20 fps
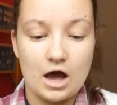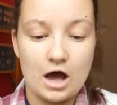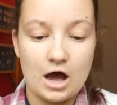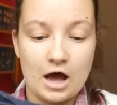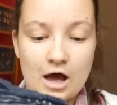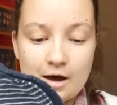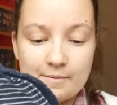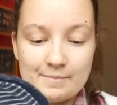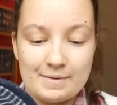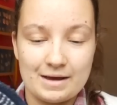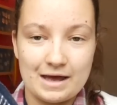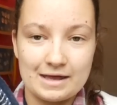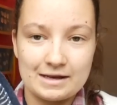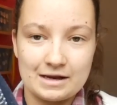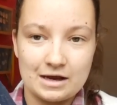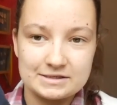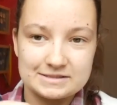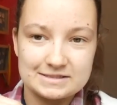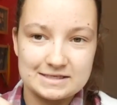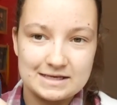Um, and
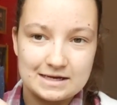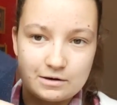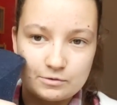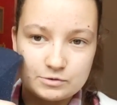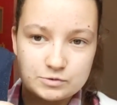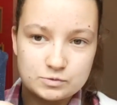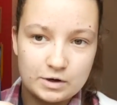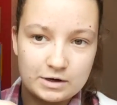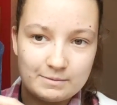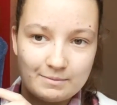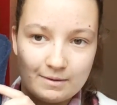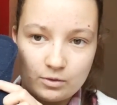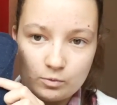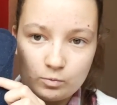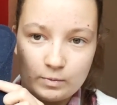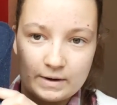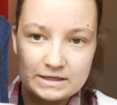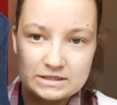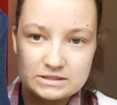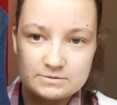as I said, I was worried about the
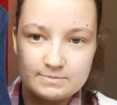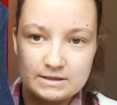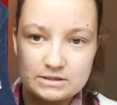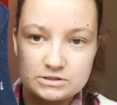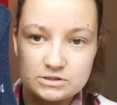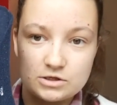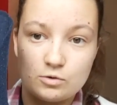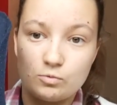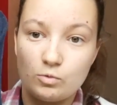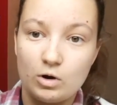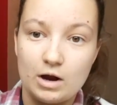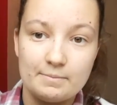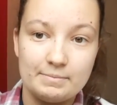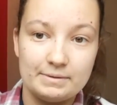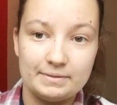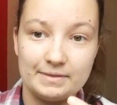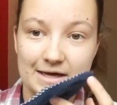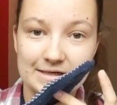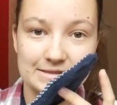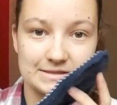wings being so wide,
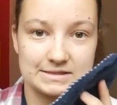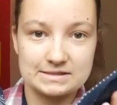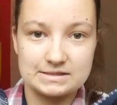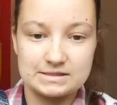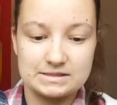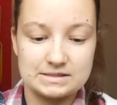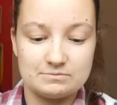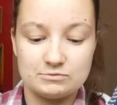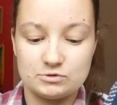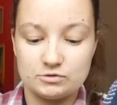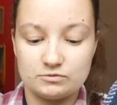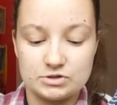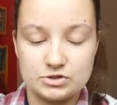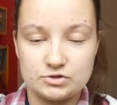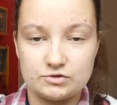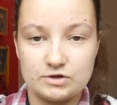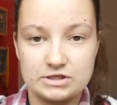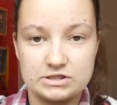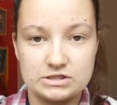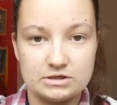but that doesn't seem to
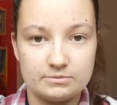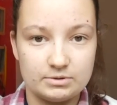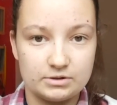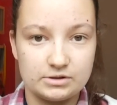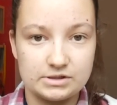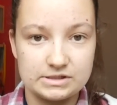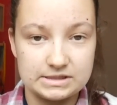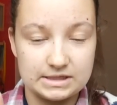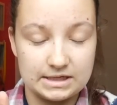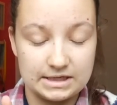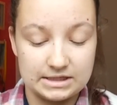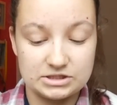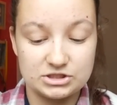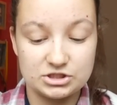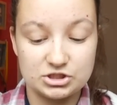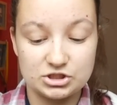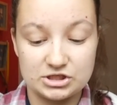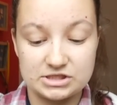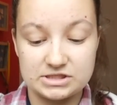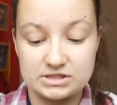restrict it because it
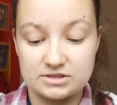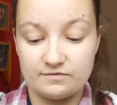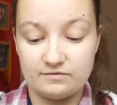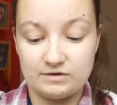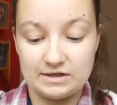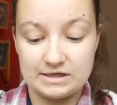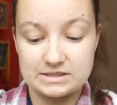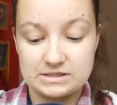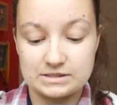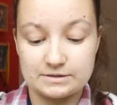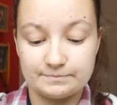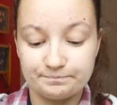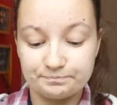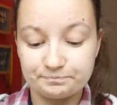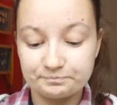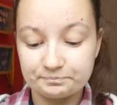is just the fleece.